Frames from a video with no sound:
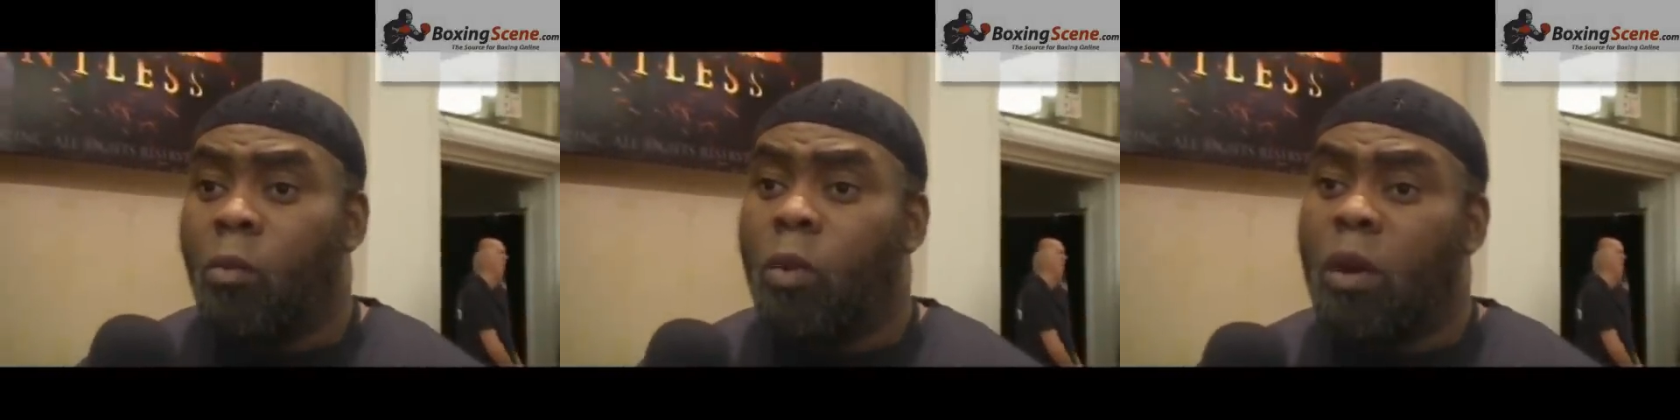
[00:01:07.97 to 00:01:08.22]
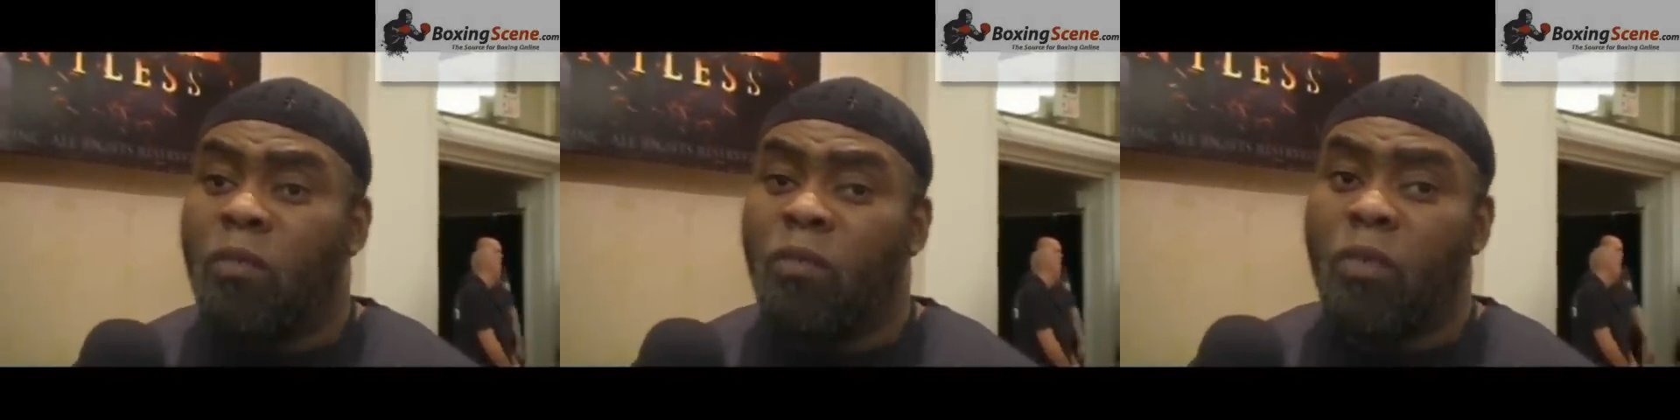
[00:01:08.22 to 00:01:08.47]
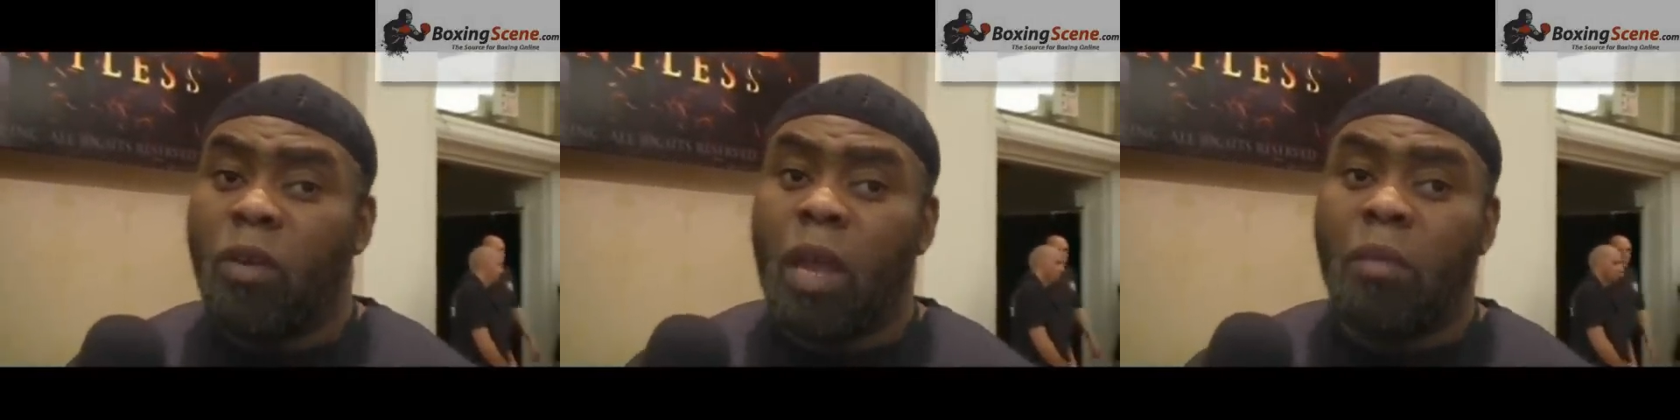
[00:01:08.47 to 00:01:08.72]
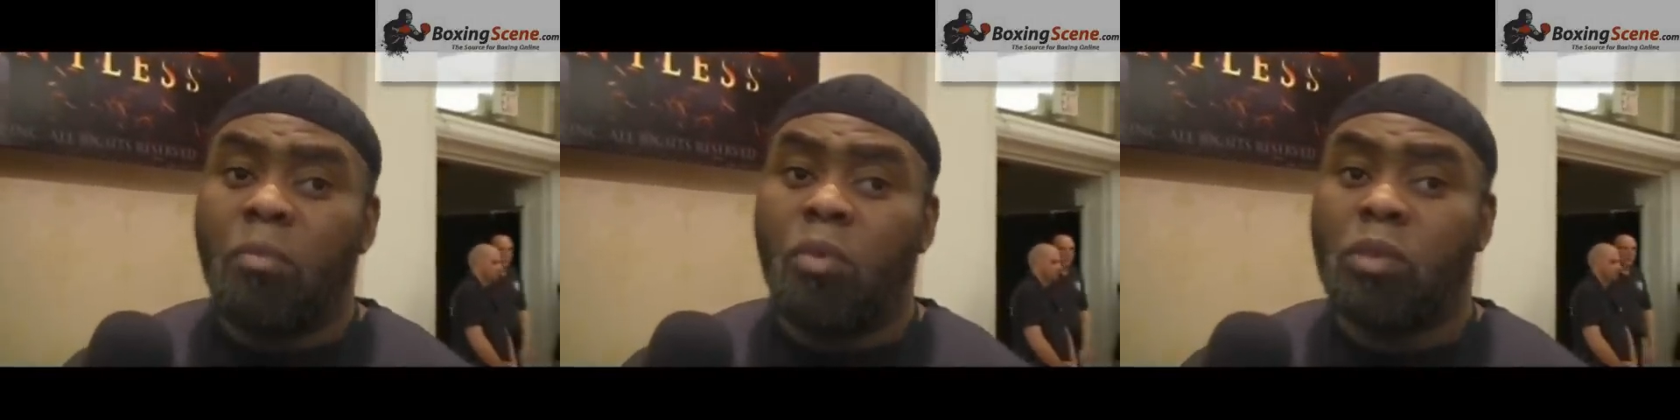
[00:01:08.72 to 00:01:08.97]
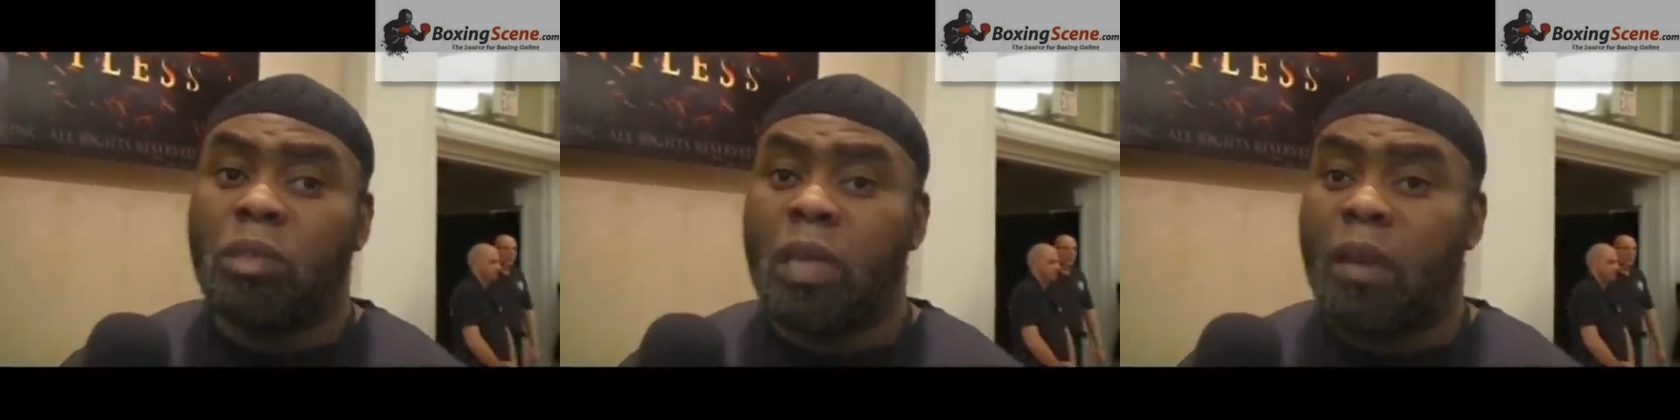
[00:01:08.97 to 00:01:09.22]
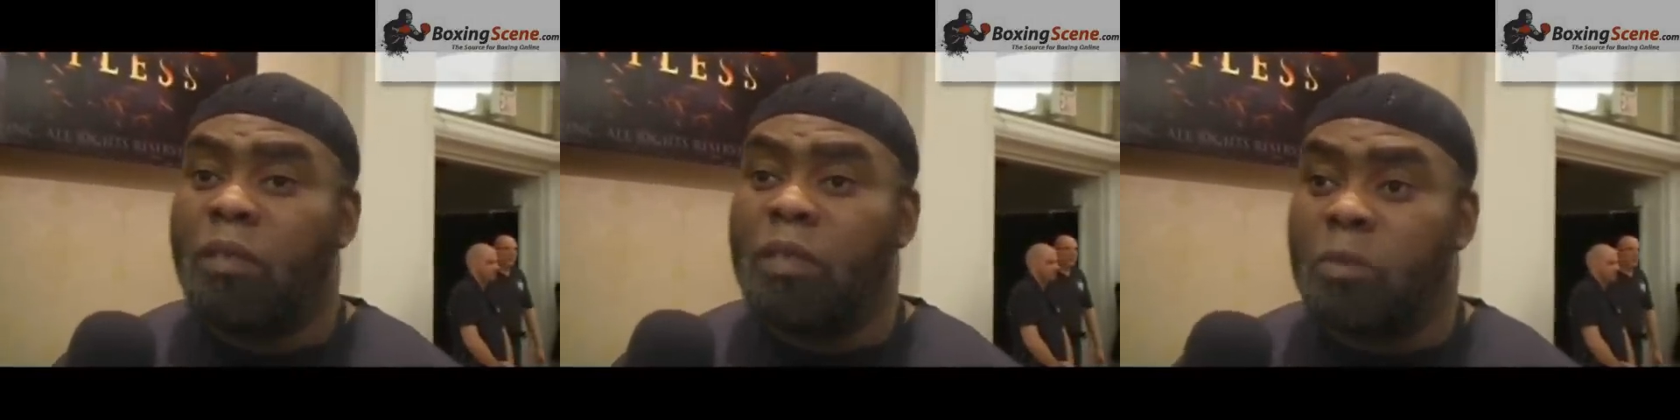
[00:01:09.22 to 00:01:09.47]
Well, you feel that in
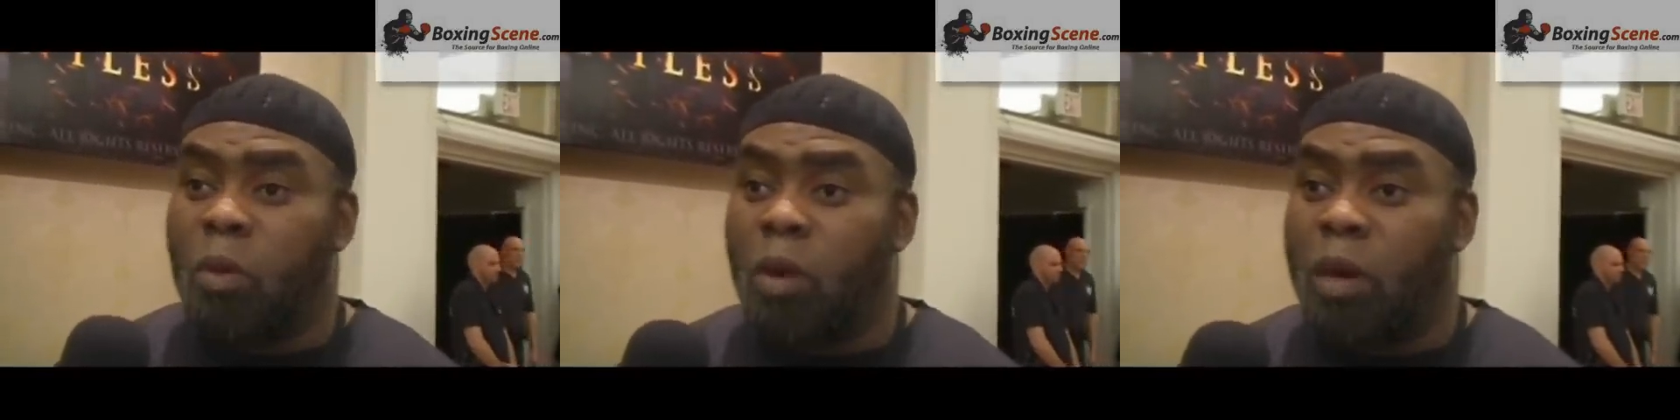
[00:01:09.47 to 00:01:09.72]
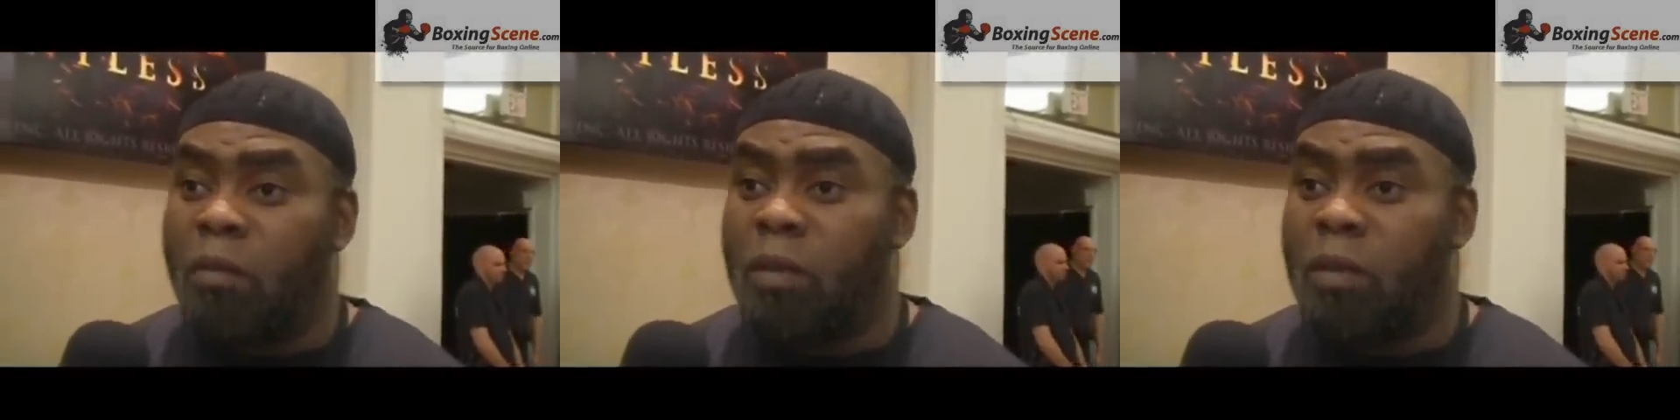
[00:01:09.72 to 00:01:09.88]
mostly every sport.